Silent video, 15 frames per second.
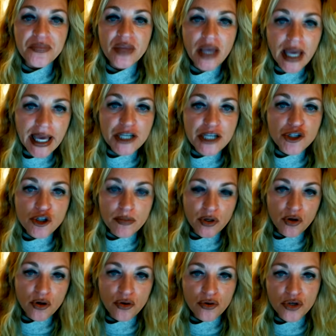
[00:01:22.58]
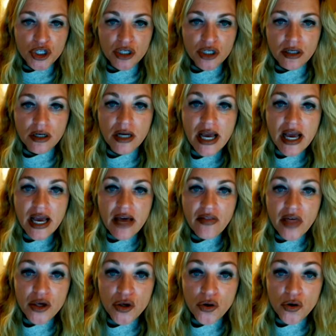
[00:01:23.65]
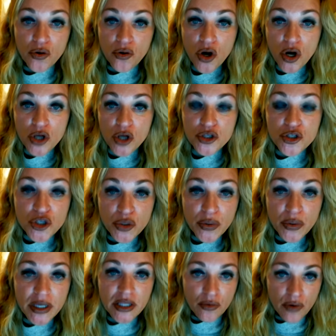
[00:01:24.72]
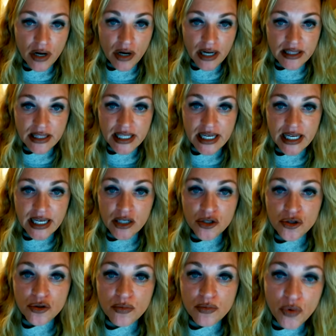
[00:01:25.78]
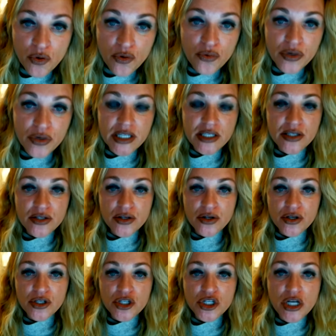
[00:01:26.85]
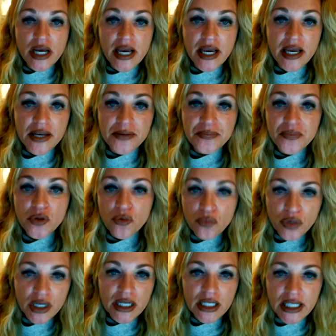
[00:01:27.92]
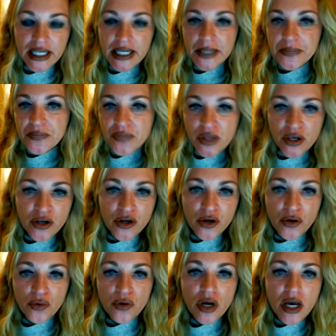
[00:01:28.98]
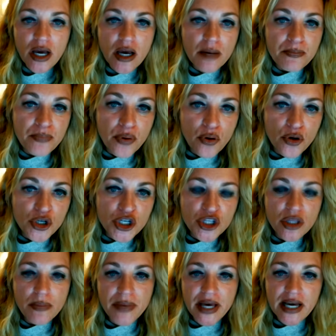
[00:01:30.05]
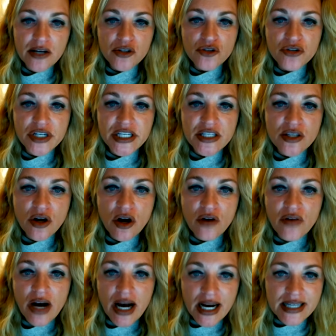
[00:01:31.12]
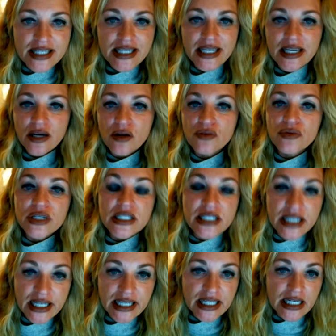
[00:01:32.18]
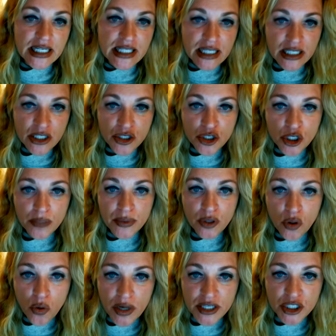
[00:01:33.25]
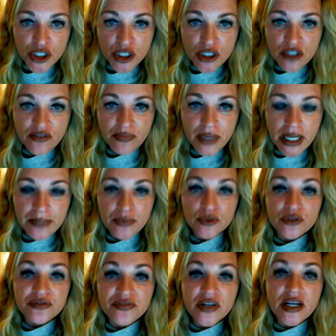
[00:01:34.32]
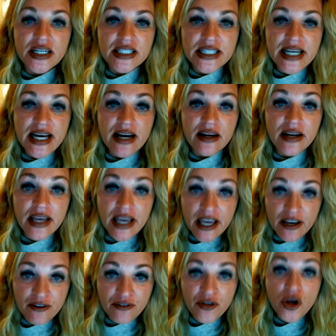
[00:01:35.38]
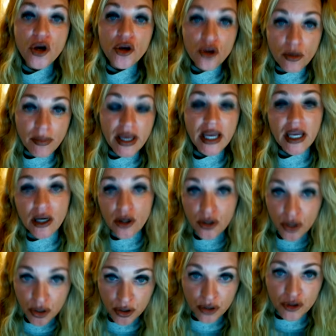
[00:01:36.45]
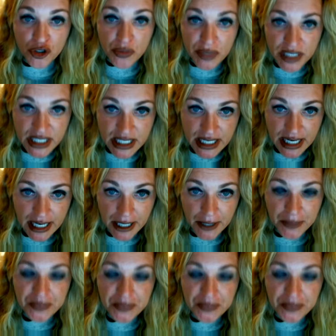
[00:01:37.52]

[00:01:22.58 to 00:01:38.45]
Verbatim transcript: extra precaution that your doing the right thing and do more research and really, you know, push the boundaries of asking ridiculously stupid questions of people to find out if you're making a huge mistake.